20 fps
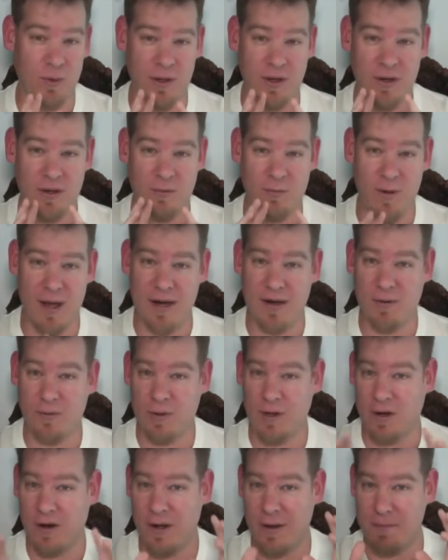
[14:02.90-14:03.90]
we are on Reddit,
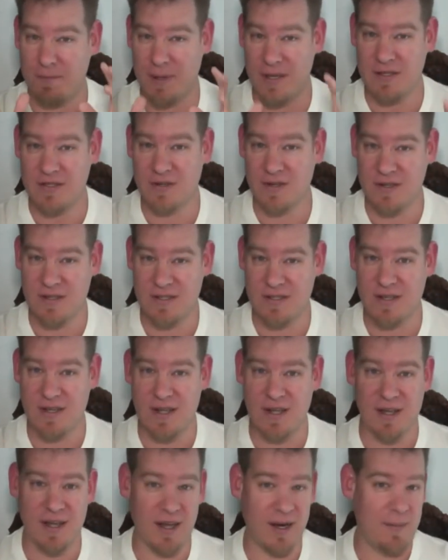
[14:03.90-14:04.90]
we are on Pinterest,
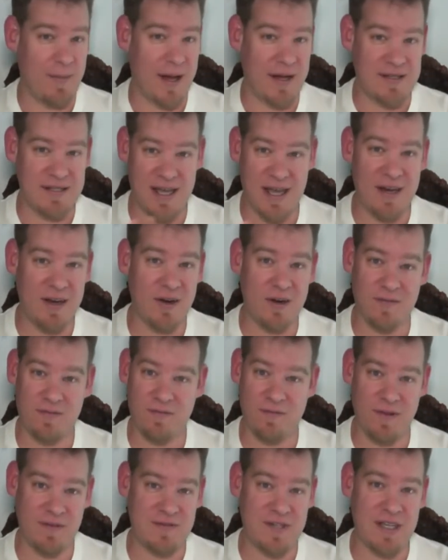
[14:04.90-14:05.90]
and about 10 or
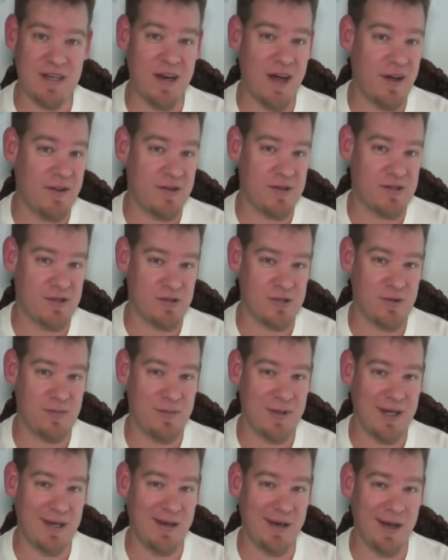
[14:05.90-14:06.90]
15 other social
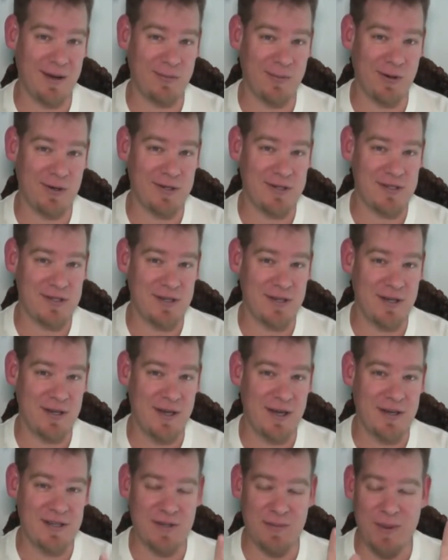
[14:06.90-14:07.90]
media networks
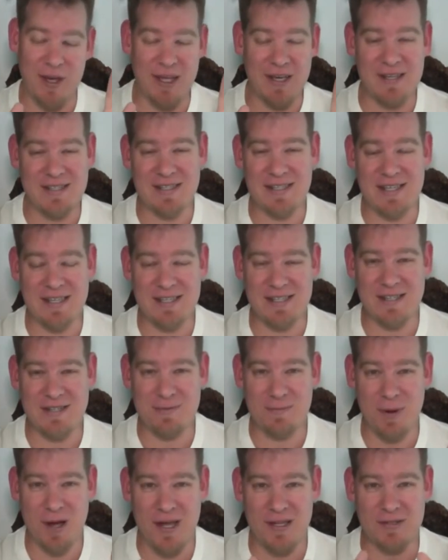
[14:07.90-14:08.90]
to make it as easy as
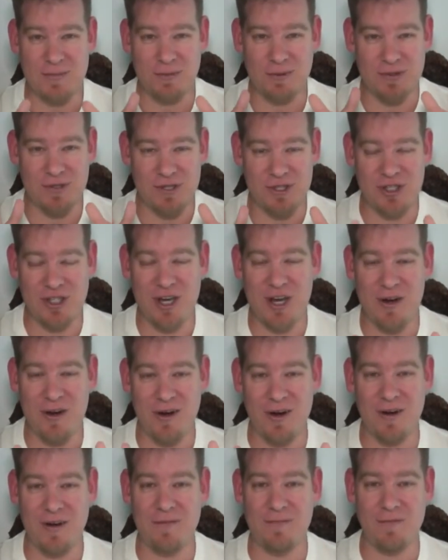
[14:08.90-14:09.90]
possible to share
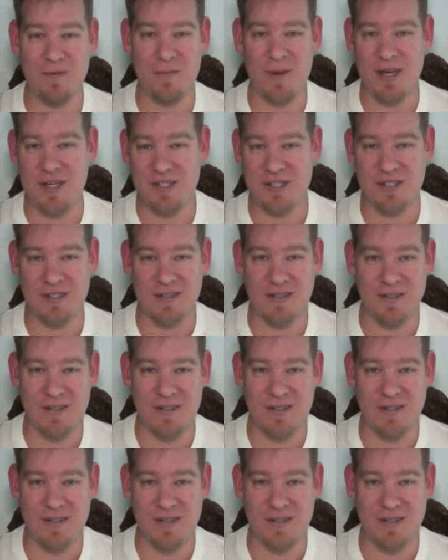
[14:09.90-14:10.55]
our information.